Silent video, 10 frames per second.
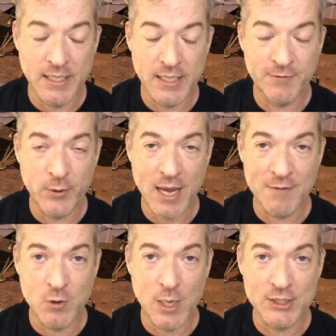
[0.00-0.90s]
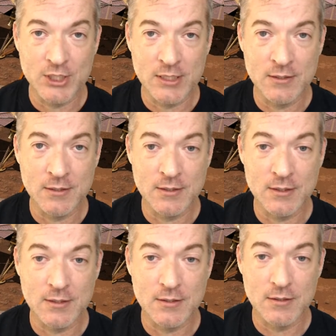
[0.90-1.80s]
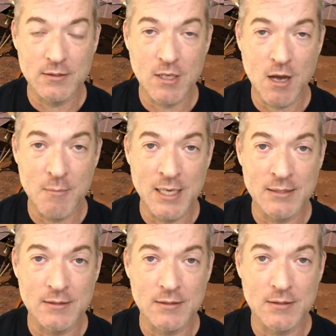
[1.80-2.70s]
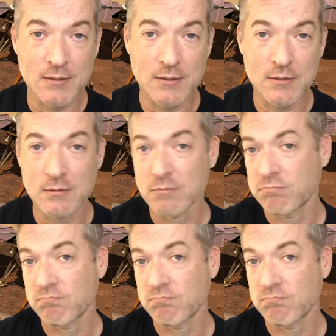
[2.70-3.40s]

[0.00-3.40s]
if you have questions, comments